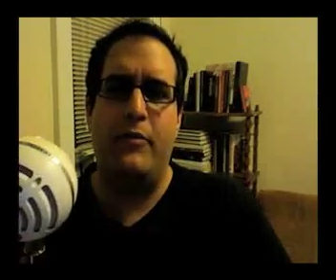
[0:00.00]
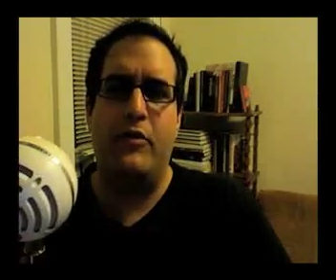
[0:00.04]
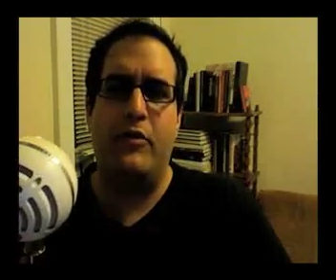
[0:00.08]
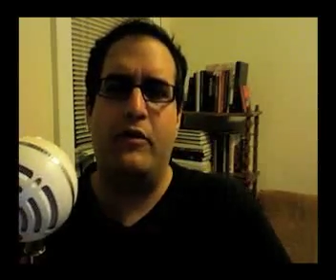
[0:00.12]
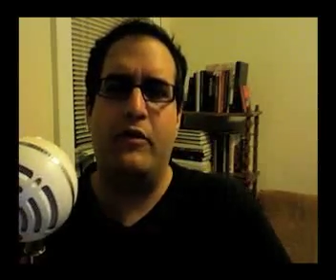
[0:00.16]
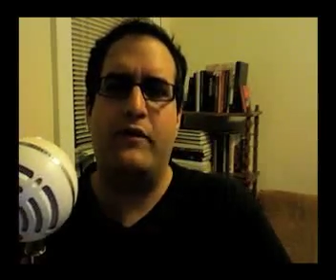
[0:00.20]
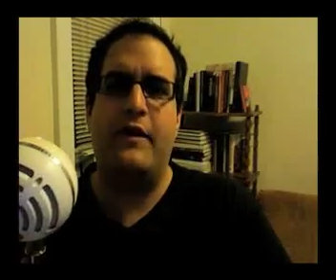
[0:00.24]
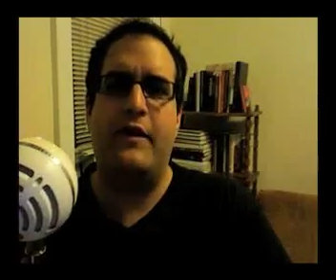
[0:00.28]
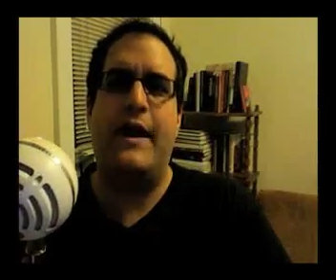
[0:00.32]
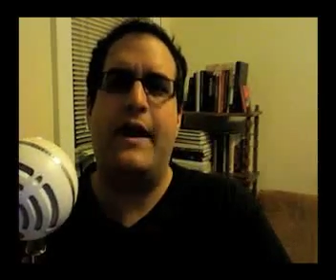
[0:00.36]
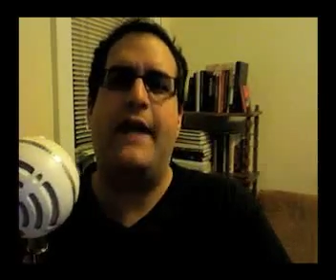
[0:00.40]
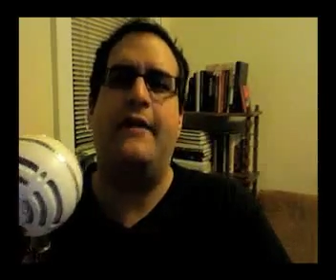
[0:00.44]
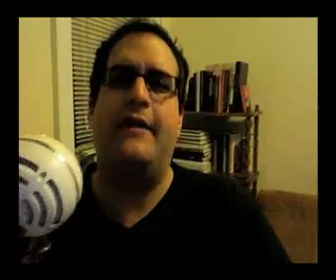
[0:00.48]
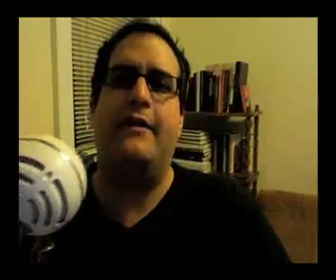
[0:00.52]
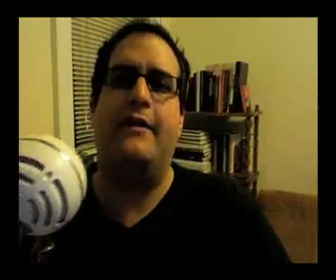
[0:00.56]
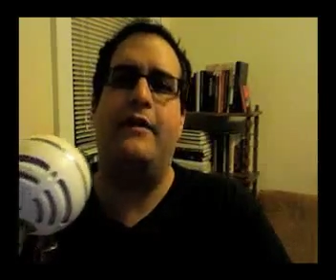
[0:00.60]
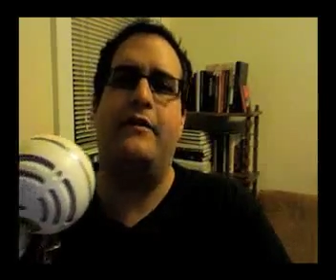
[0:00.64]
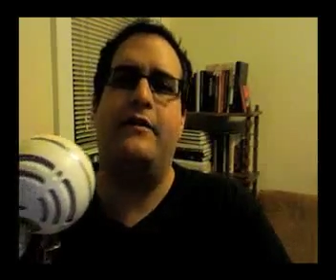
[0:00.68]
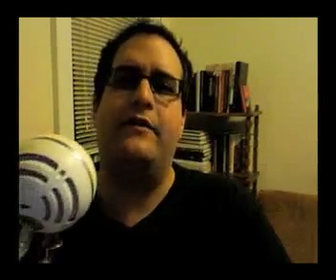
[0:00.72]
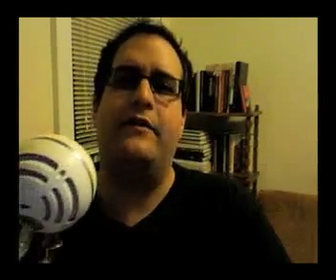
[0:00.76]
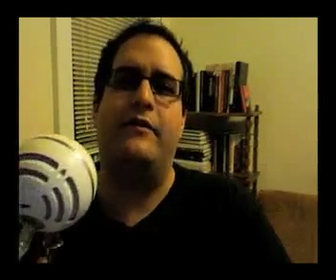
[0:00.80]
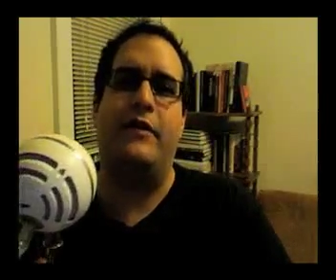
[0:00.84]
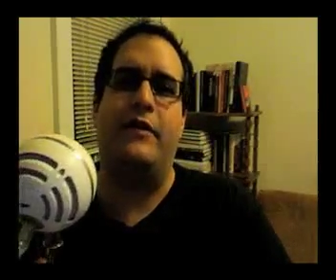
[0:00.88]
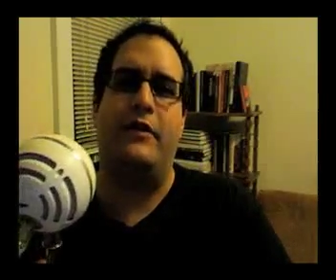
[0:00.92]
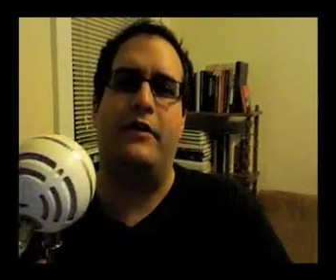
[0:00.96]

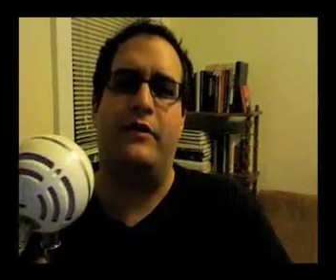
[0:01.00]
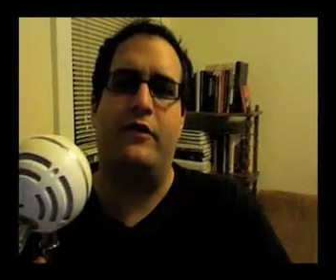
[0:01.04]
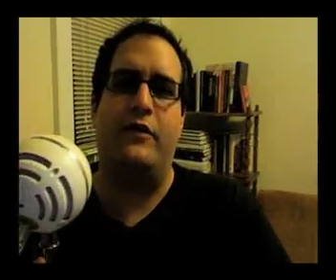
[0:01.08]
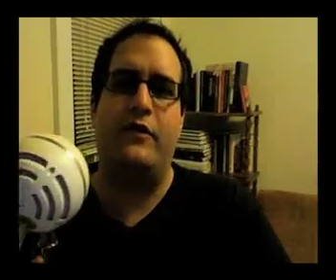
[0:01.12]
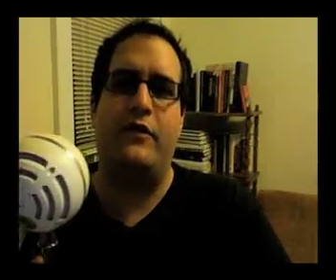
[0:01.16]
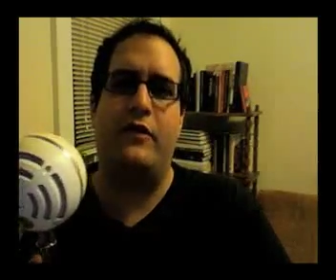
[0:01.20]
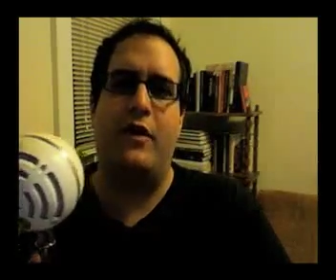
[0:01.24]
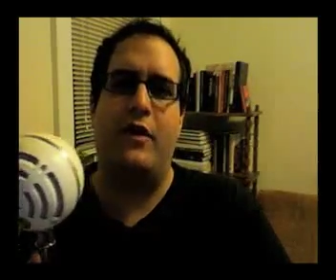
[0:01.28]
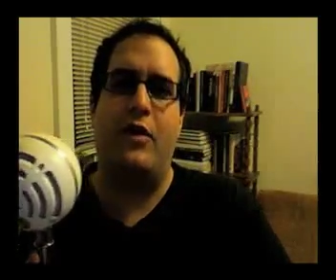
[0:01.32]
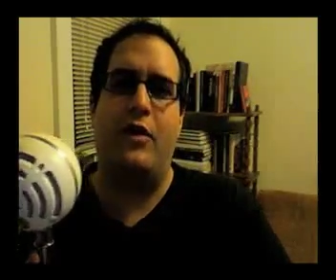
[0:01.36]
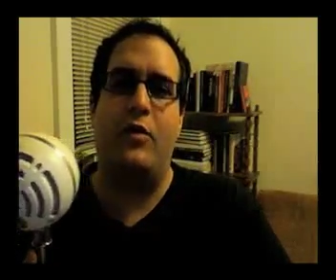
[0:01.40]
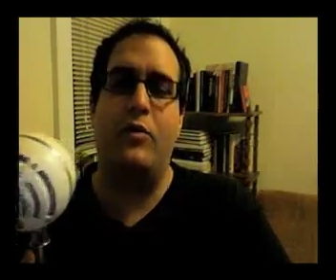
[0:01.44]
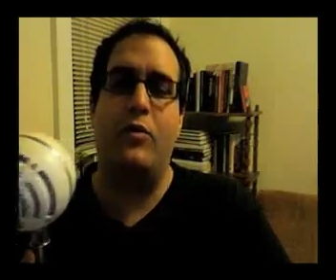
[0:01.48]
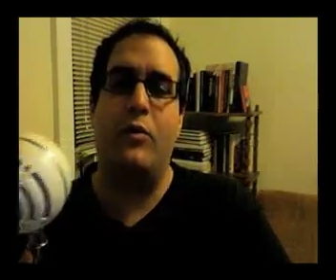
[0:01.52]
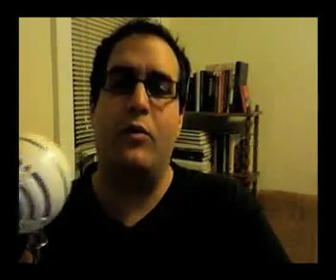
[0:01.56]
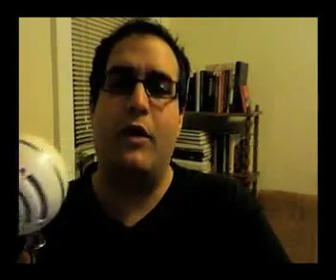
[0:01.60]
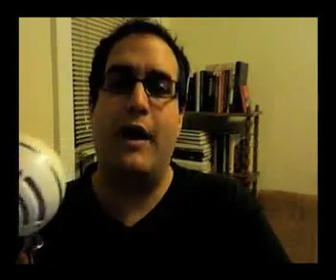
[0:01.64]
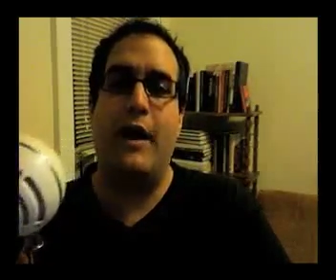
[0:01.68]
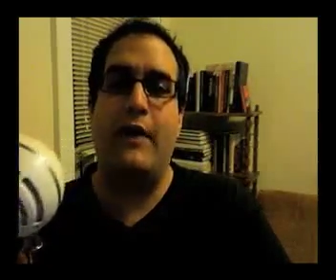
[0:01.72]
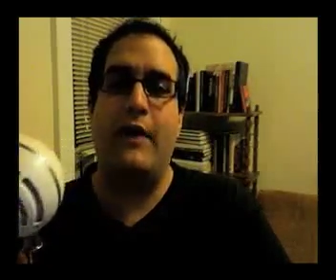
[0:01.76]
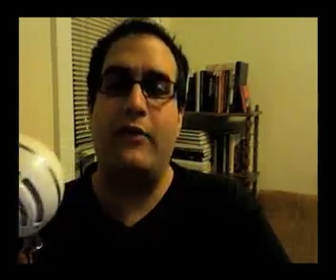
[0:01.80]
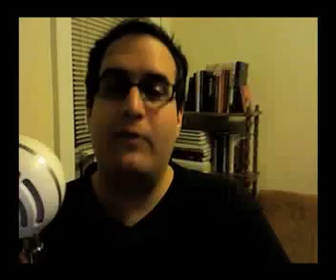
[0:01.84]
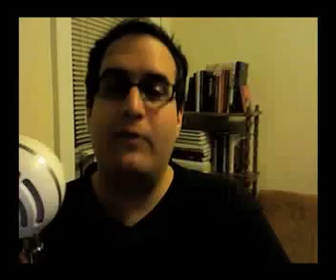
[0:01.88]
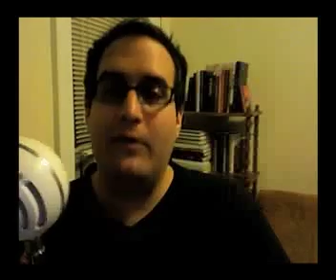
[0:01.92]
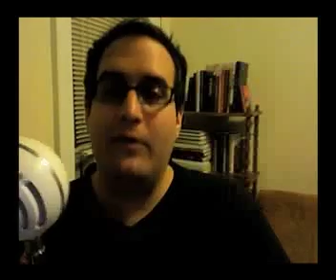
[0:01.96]
personalities of another show who are
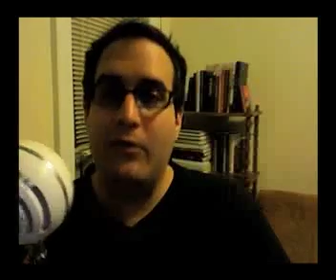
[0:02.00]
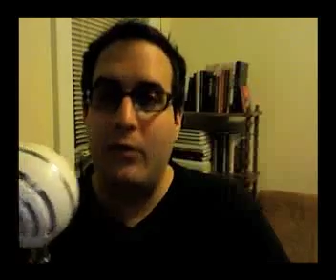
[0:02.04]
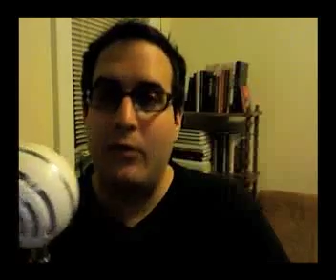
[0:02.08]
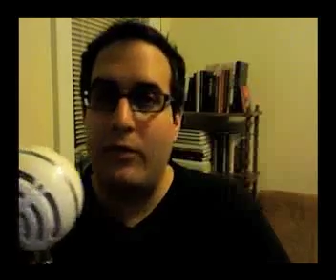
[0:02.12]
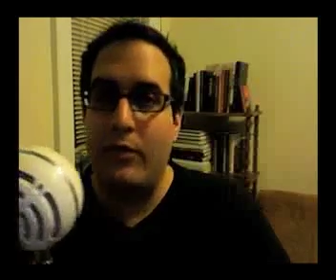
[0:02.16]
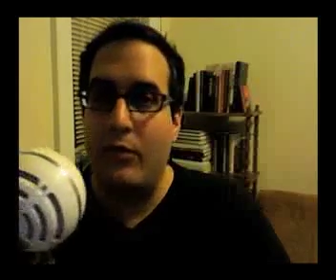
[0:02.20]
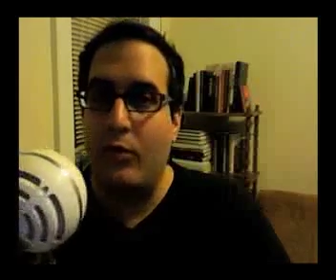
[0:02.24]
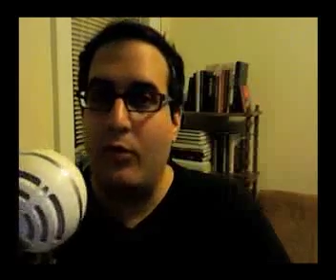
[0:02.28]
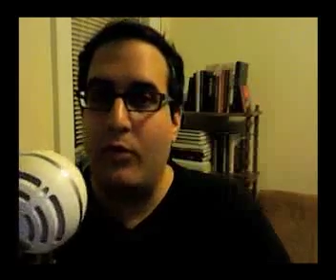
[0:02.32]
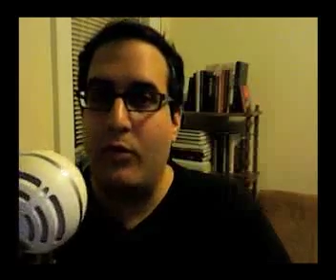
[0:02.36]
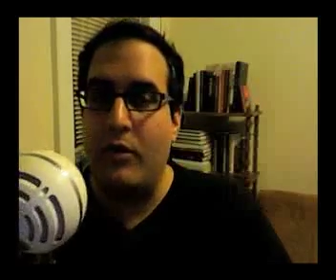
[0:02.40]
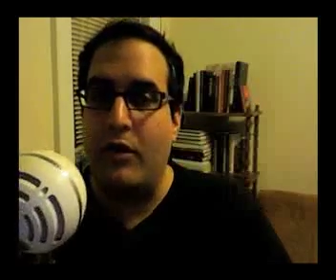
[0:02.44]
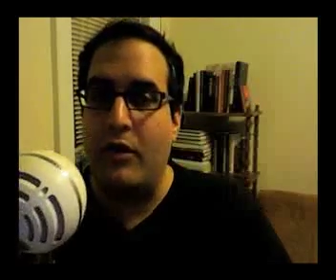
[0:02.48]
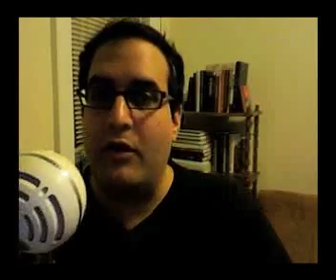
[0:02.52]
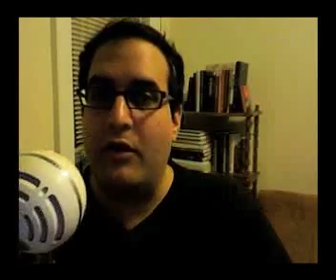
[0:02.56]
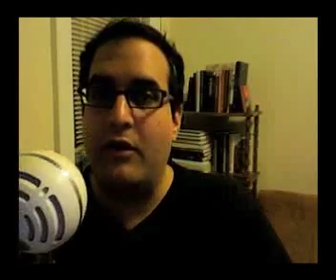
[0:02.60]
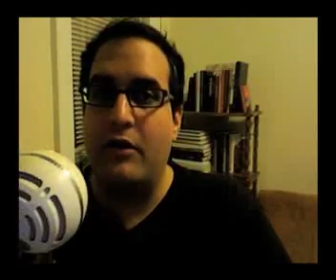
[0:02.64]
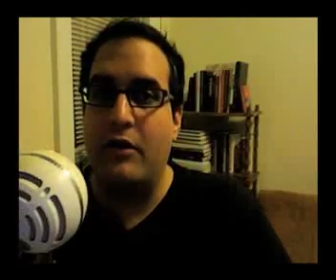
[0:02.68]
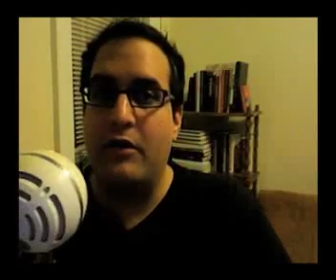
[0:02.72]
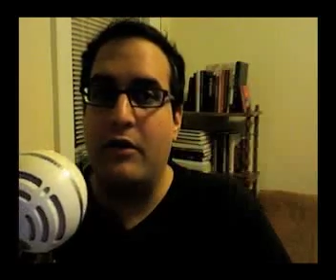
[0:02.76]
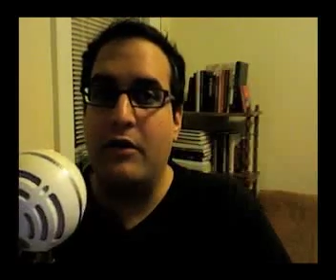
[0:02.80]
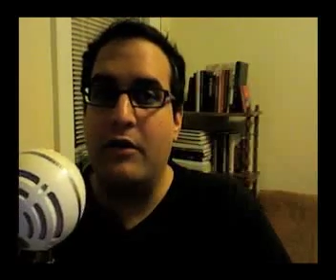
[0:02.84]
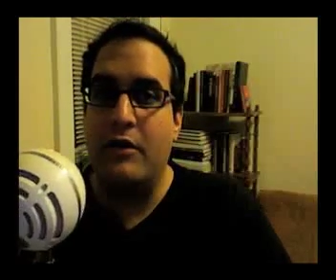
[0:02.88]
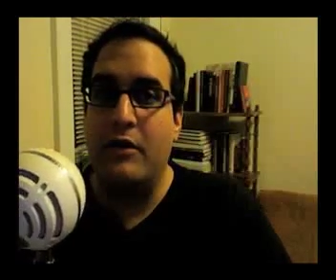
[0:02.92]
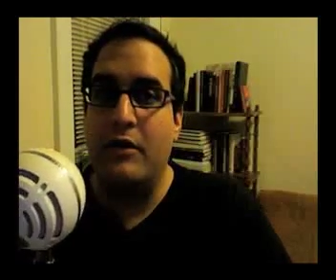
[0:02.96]
actually doing the
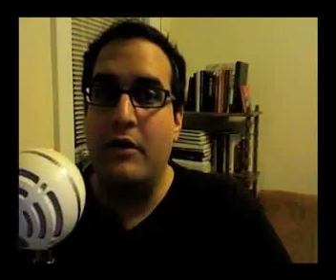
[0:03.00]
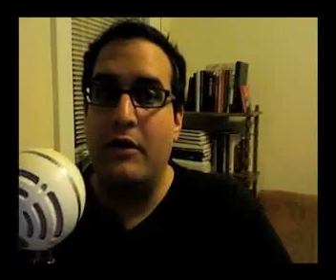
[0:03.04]
work